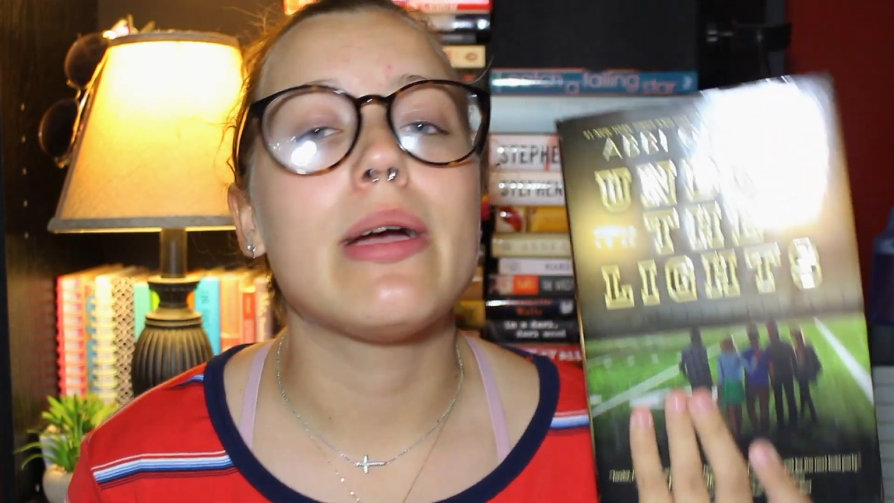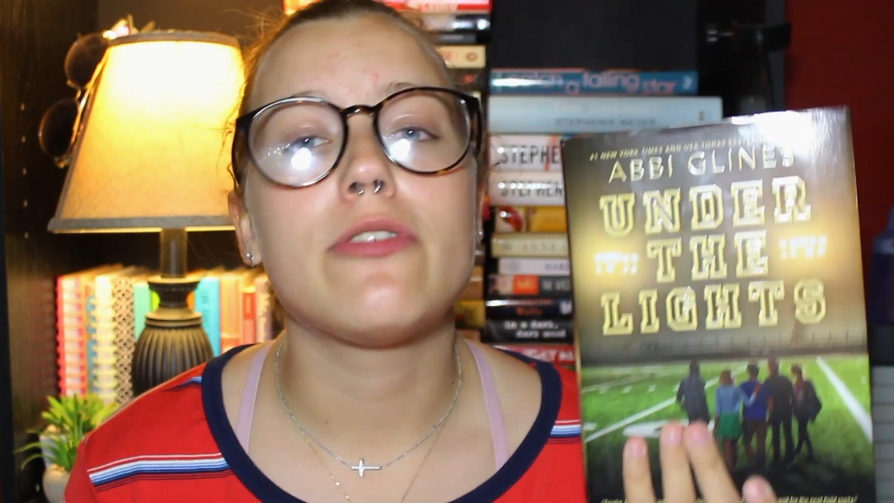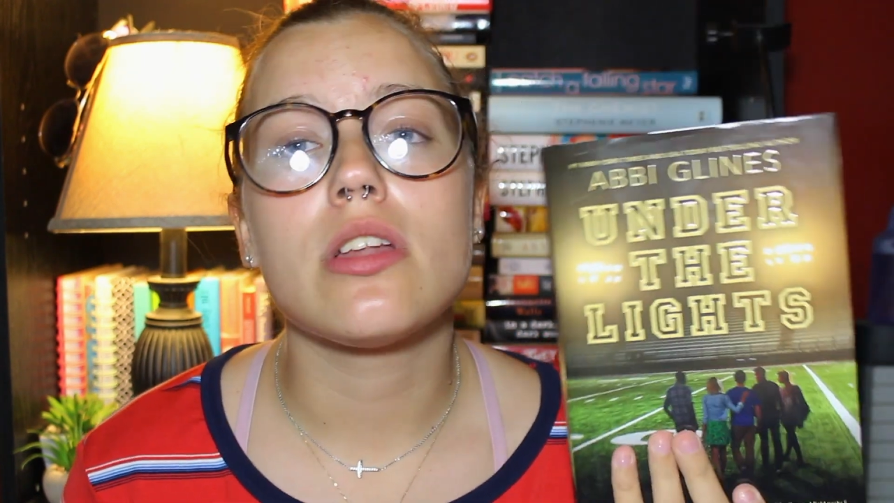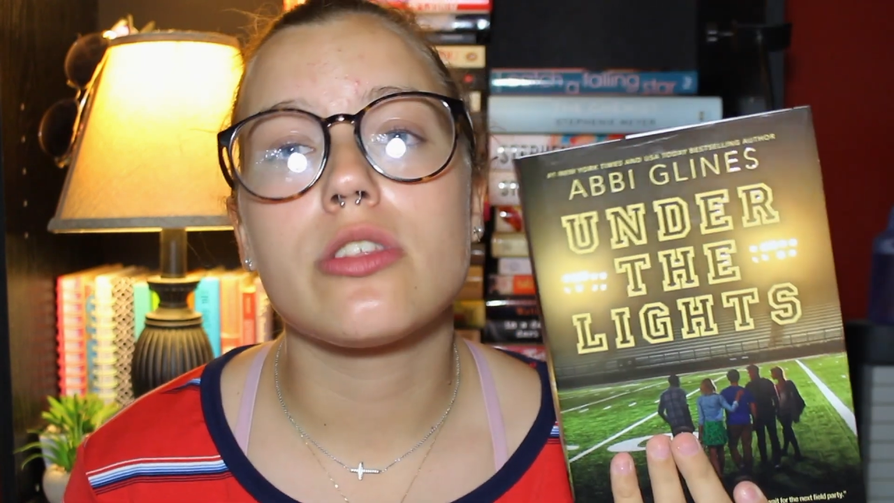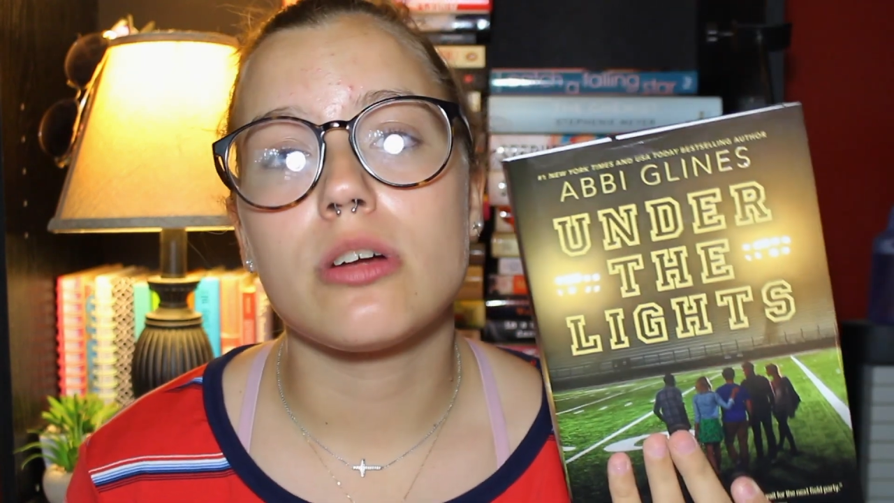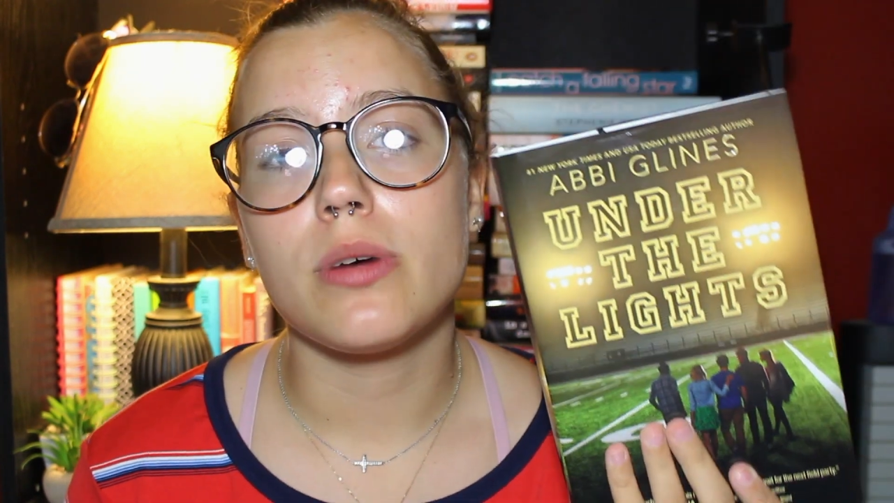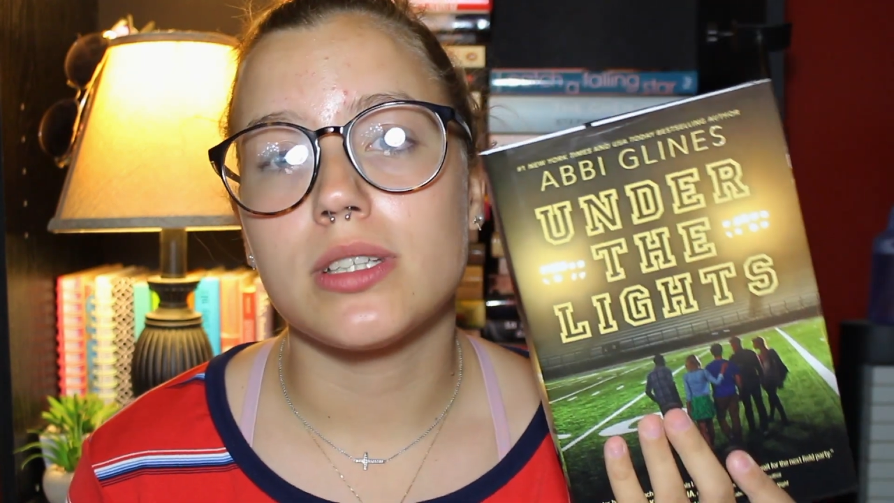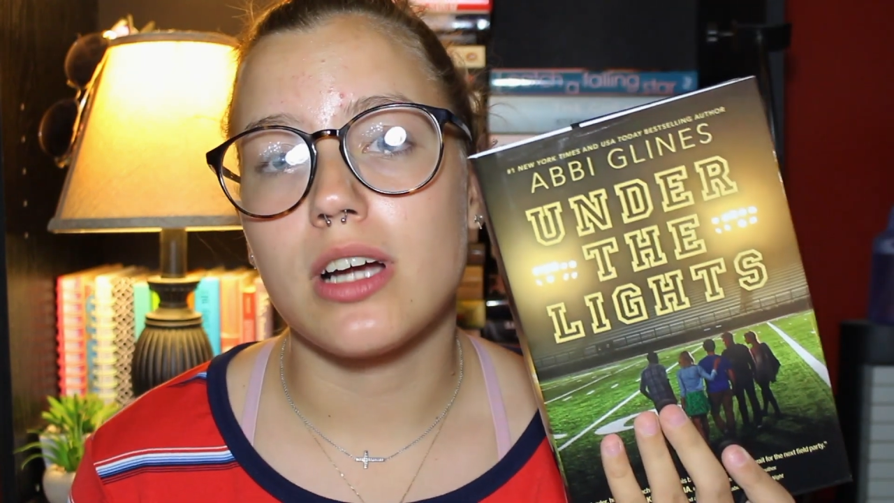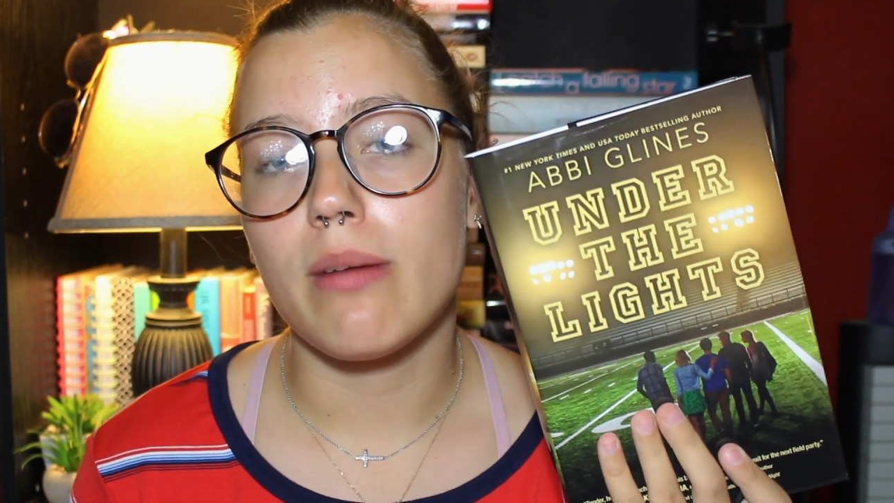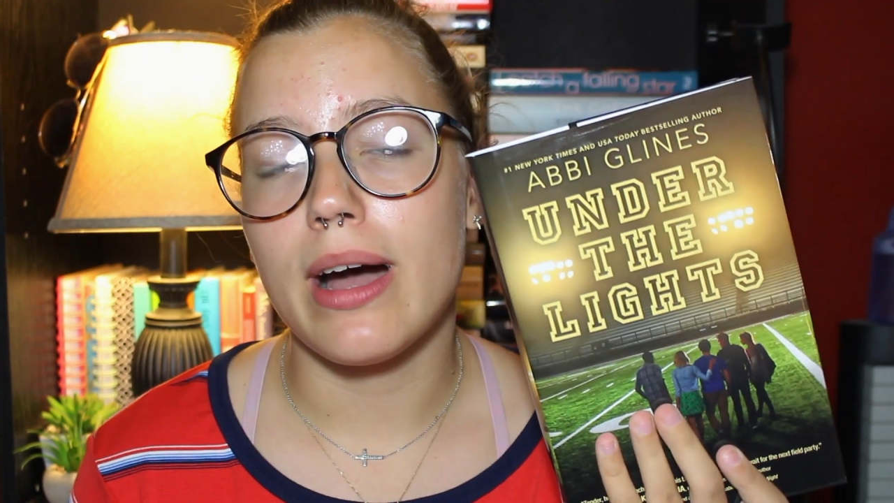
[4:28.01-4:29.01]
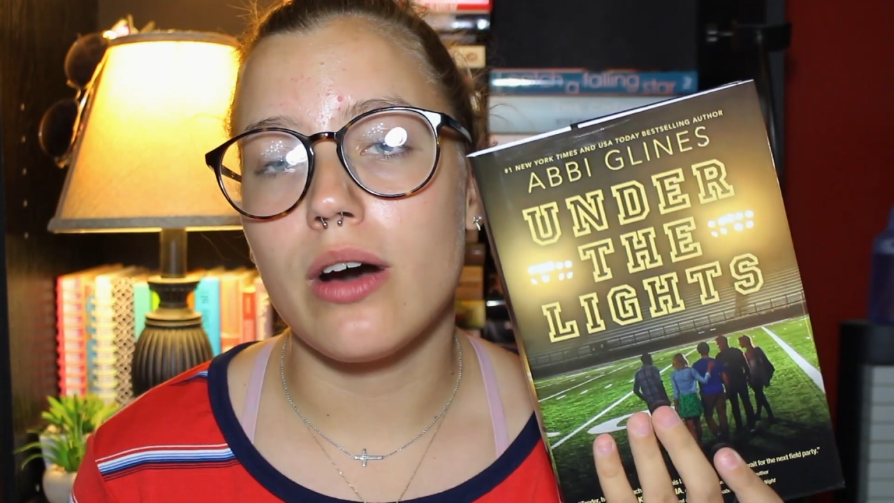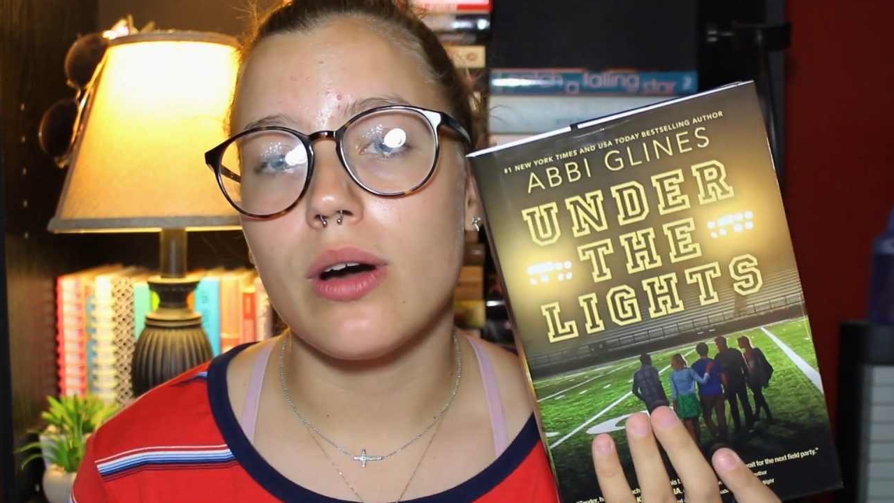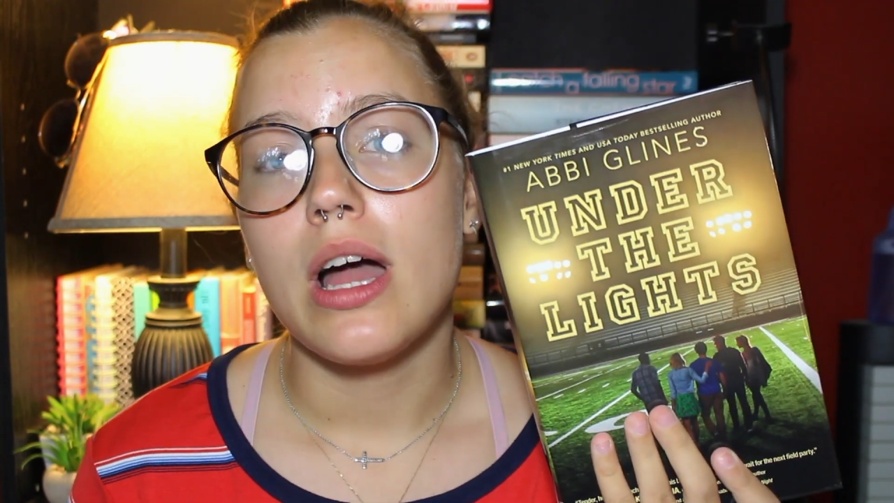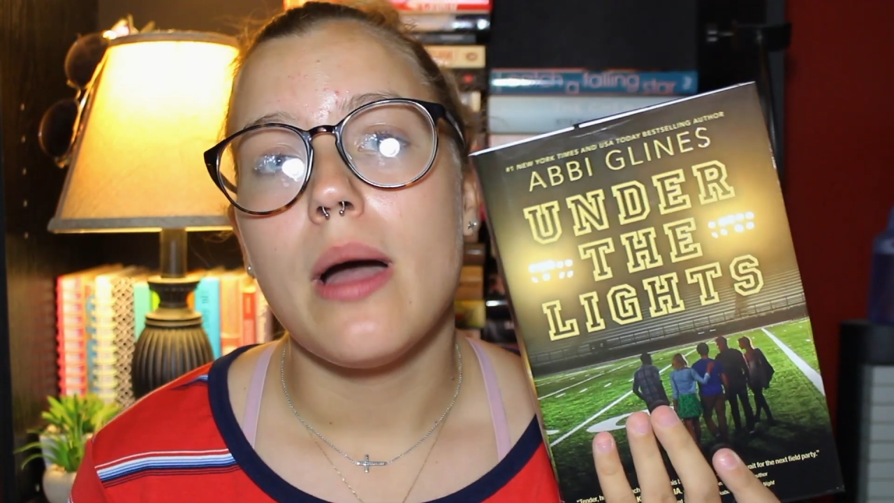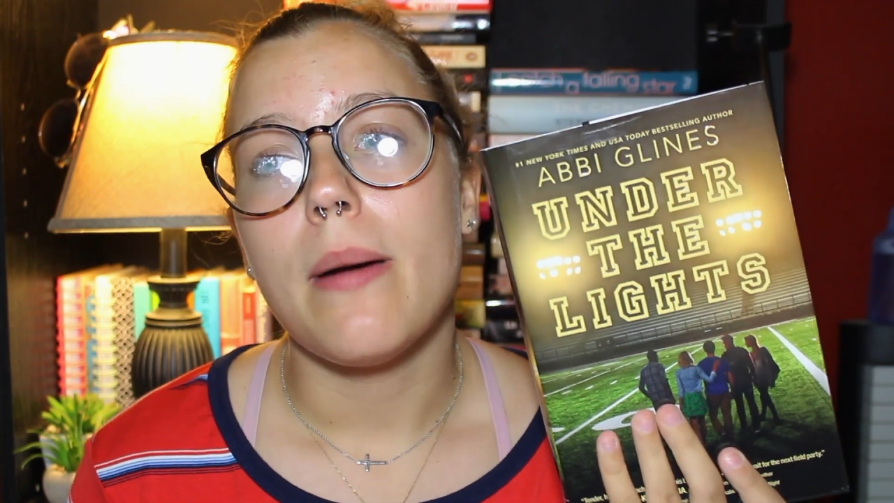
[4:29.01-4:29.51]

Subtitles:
wait for the third book to come out.